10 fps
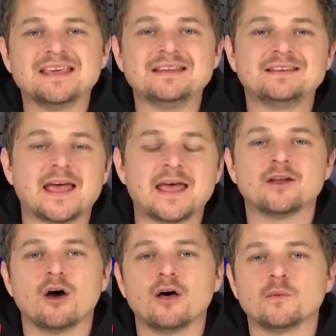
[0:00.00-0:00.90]

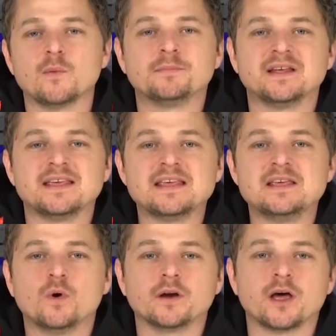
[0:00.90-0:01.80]
E10 all the way up to
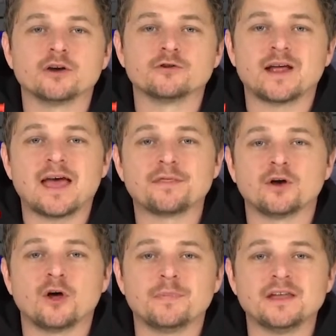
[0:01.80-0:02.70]
E100
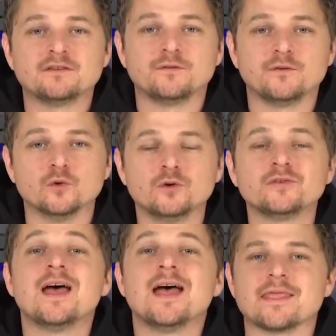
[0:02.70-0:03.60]
ethanol-based fuels.